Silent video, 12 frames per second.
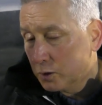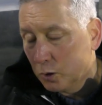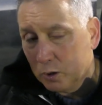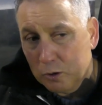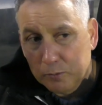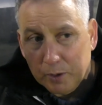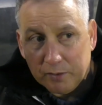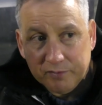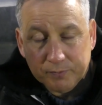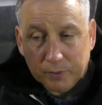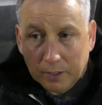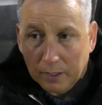Doyle come off,
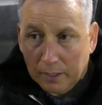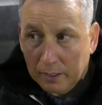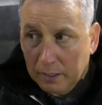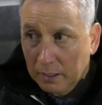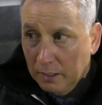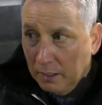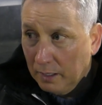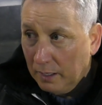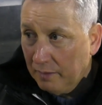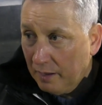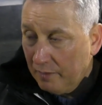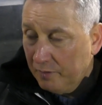and
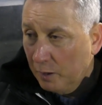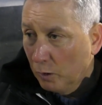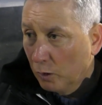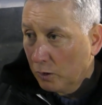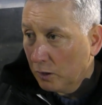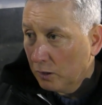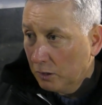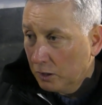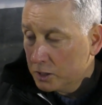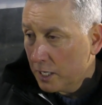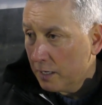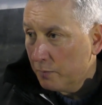if you look, the
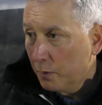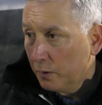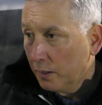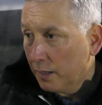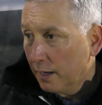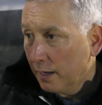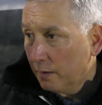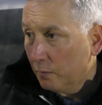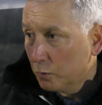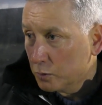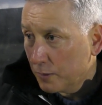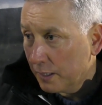turning point of the game
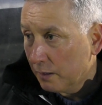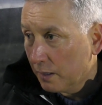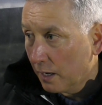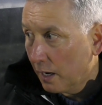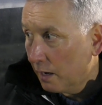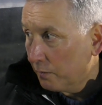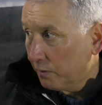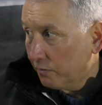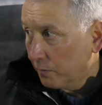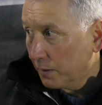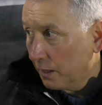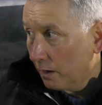was Michael Carberry
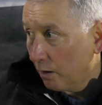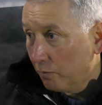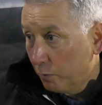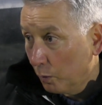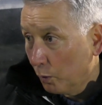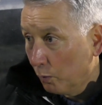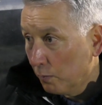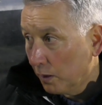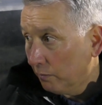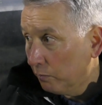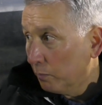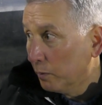from the kickoff put an
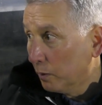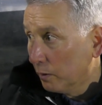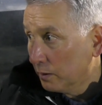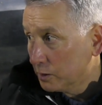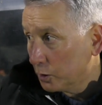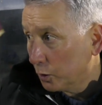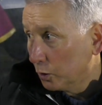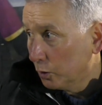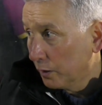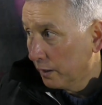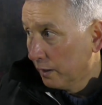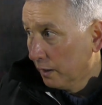unbelievable ball into the
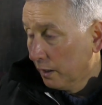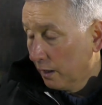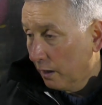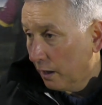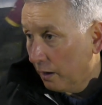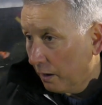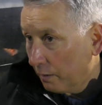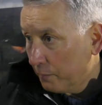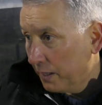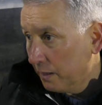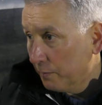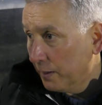corner, mm.
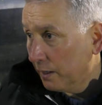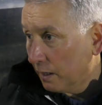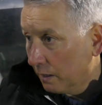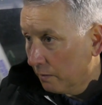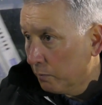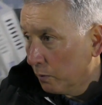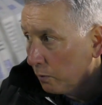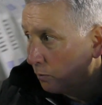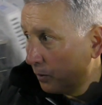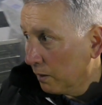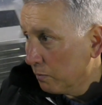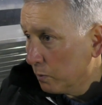penned them in, and then put an
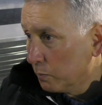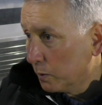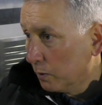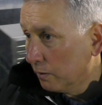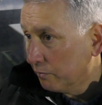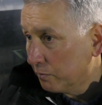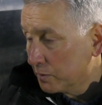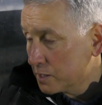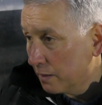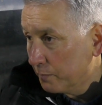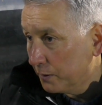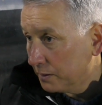unbelievable ball in from the
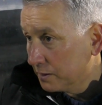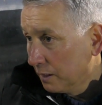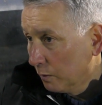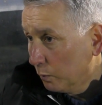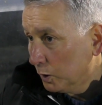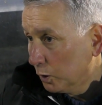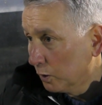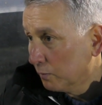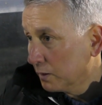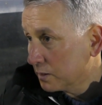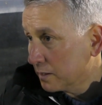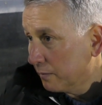set piece. We'd done them
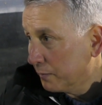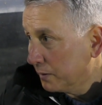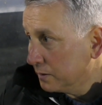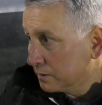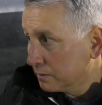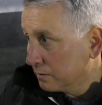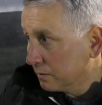on the set piece.